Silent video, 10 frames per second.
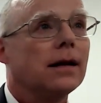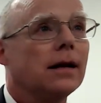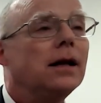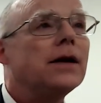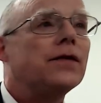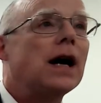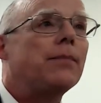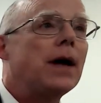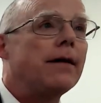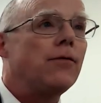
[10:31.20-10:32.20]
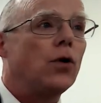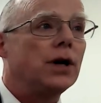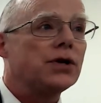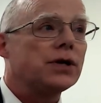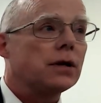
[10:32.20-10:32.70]
Lift up thy
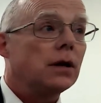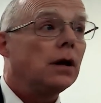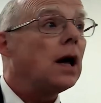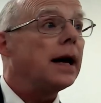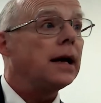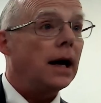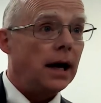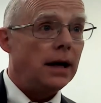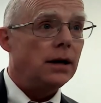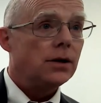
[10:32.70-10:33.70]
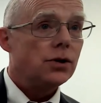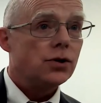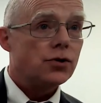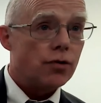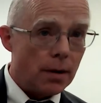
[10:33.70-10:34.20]
voice like a
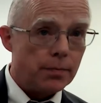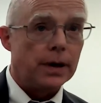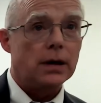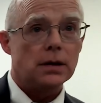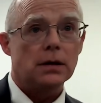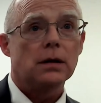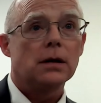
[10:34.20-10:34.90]
trumpet